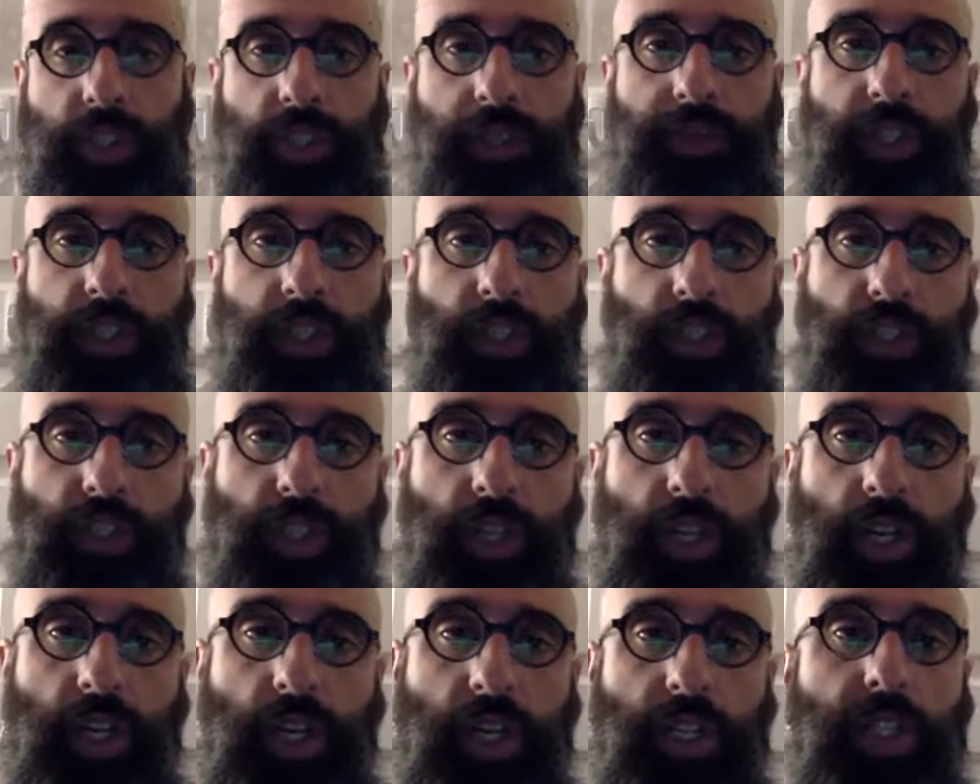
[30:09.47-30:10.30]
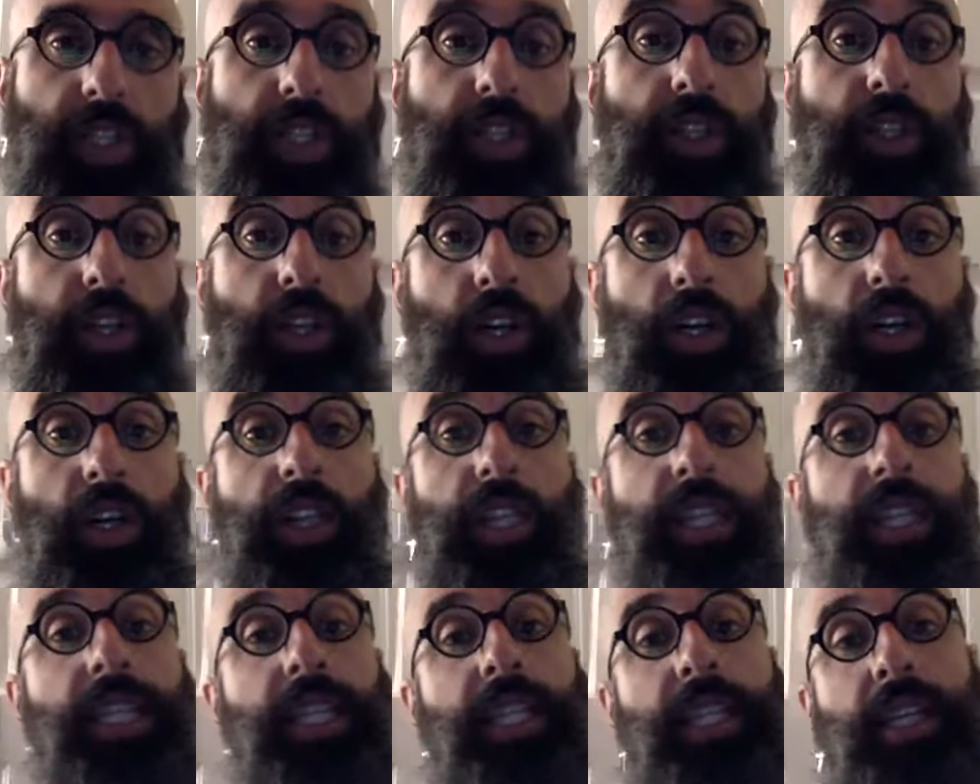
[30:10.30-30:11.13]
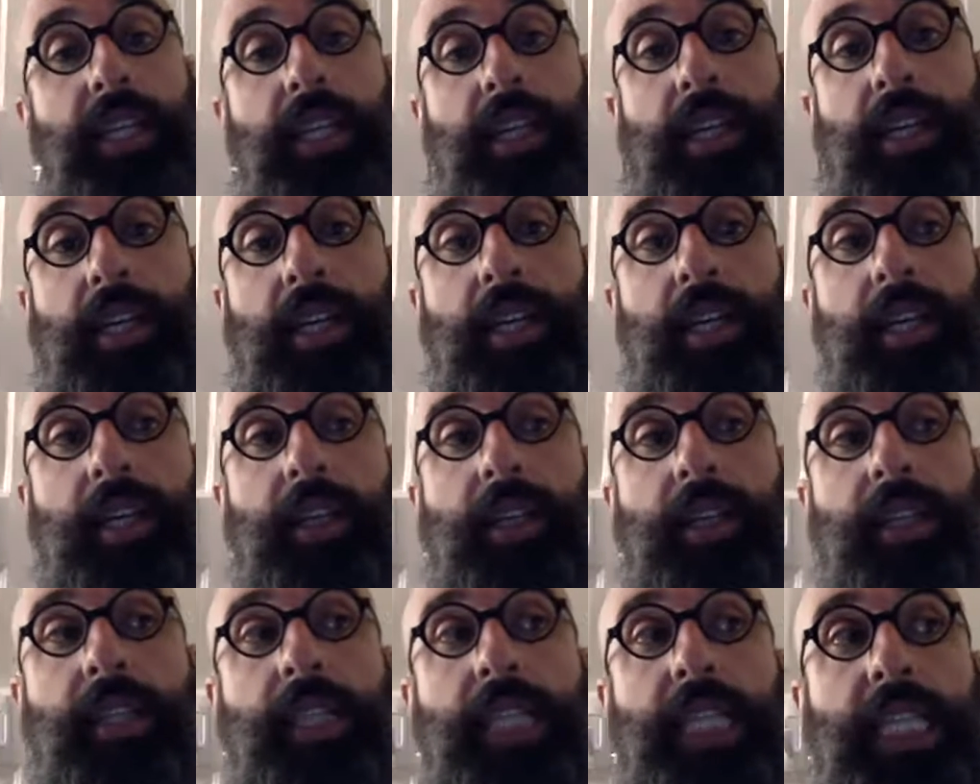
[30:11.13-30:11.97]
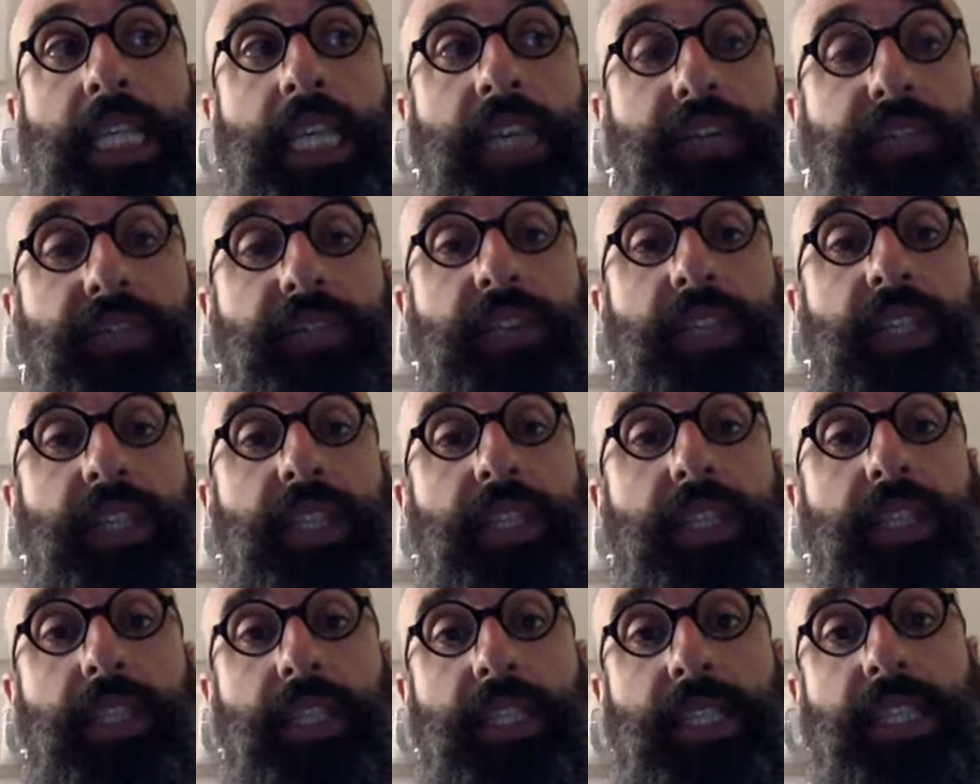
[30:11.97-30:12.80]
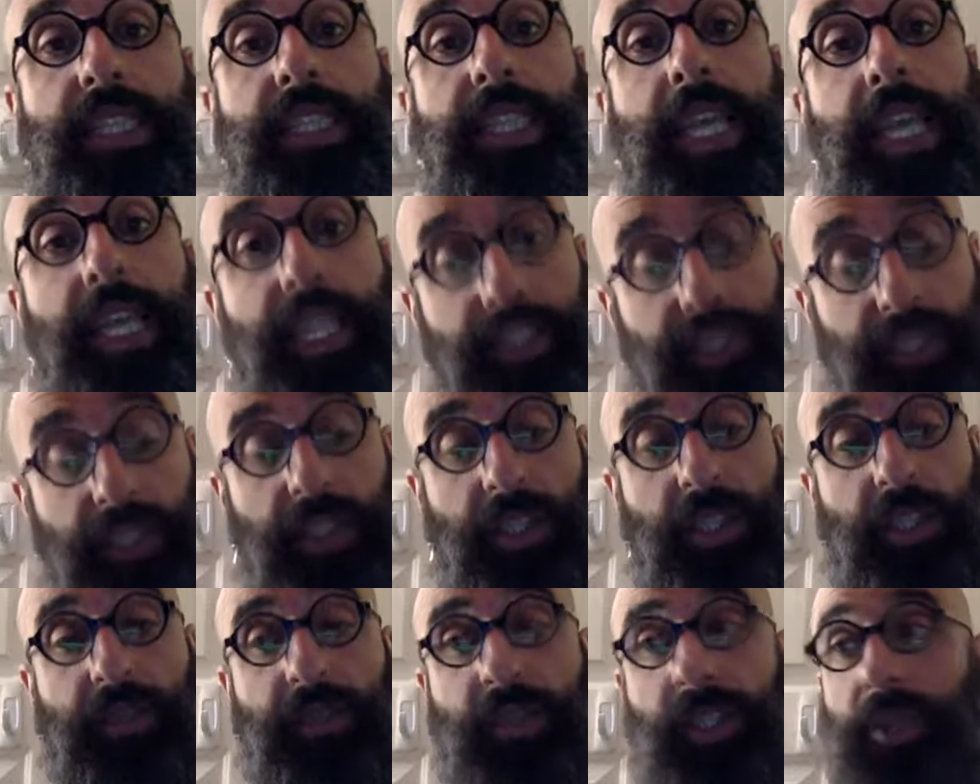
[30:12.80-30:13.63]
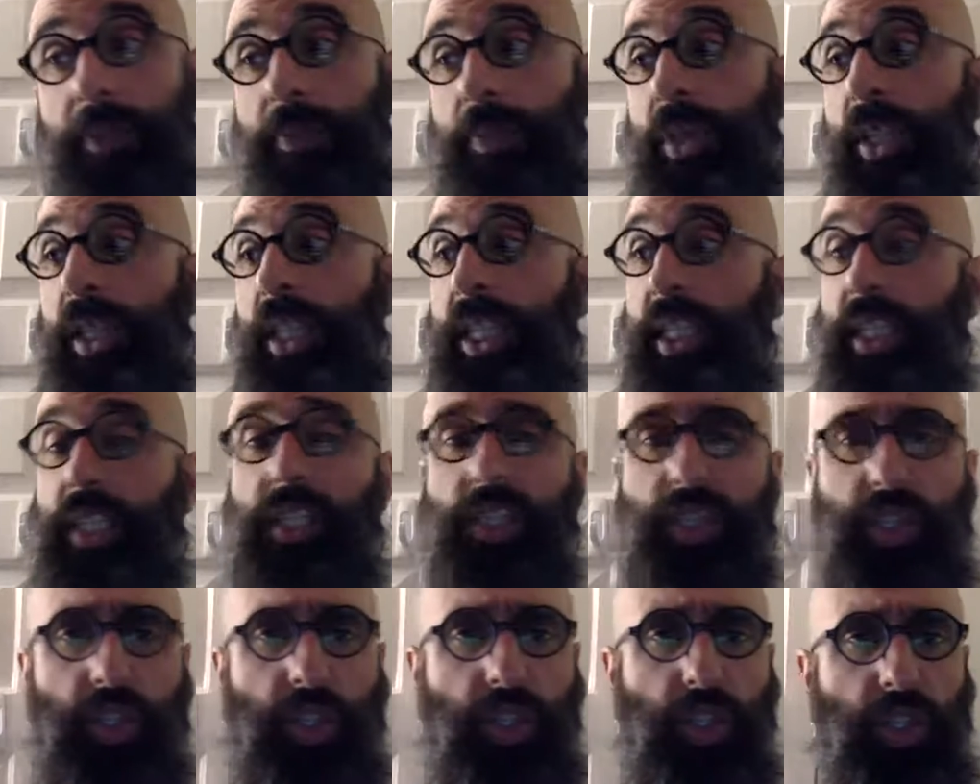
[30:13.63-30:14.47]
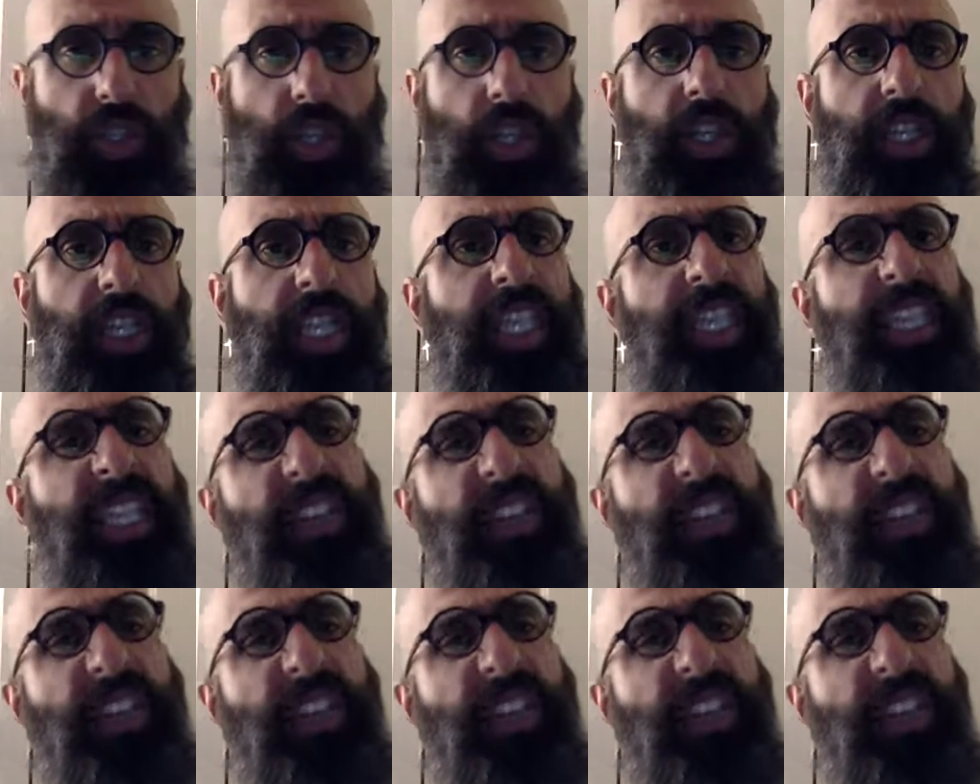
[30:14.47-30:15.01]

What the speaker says: of the Shah. There are different stages of it, but let's start in